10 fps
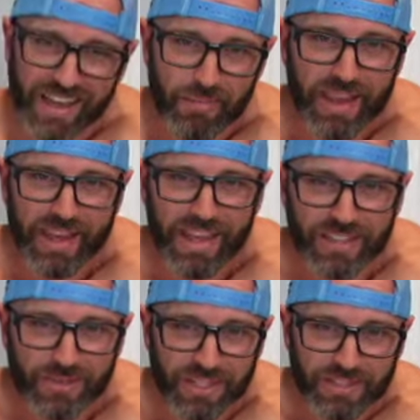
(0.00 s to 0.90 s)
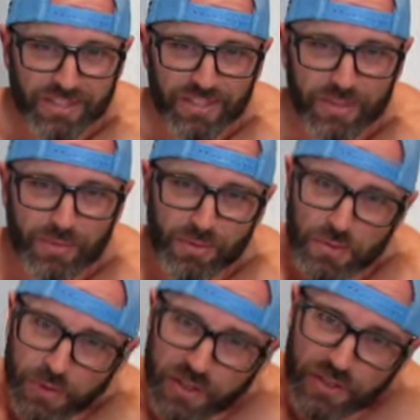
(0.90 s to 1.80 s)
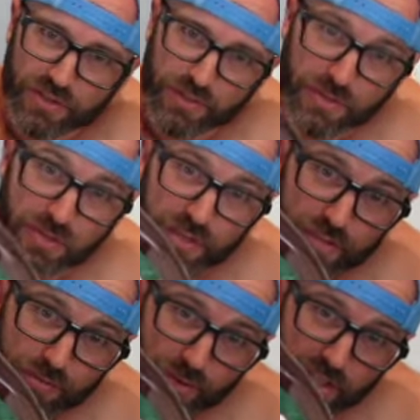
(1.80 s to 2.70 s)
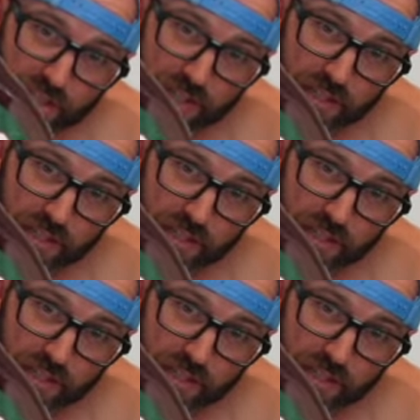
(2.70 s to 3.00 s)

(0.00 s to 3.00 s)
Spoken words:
have pancakes without syrup. Of course, we're gonna use some sugar-free,